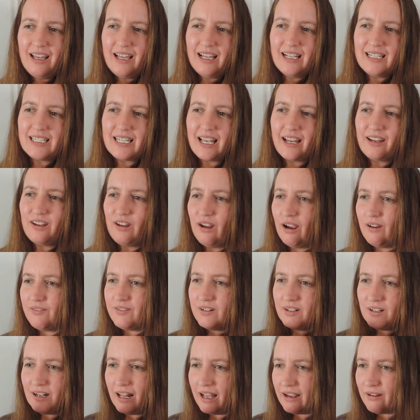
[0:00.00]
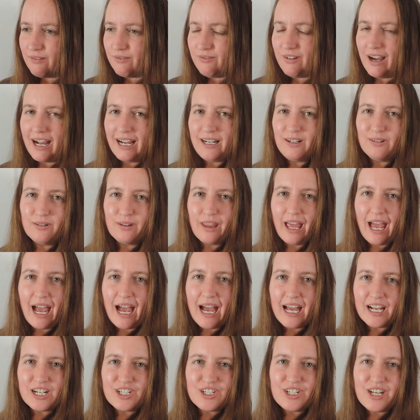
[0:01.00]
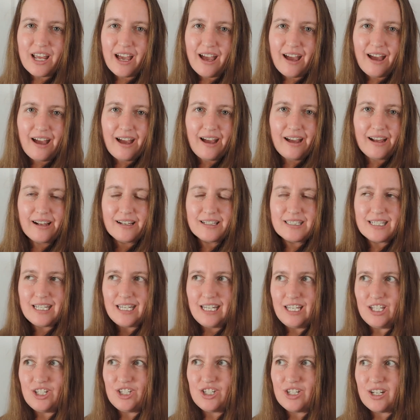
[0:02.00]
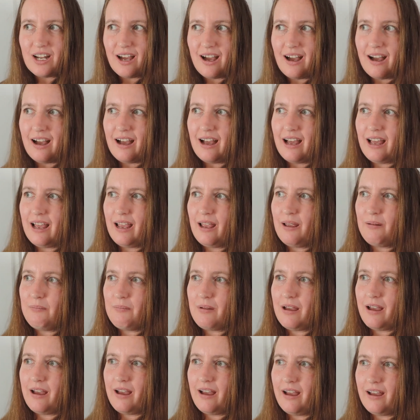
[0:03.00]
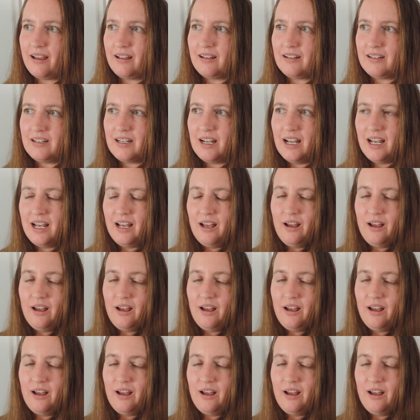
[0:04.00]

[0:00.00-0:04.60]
It's like you have to like find all the hashtags each time, and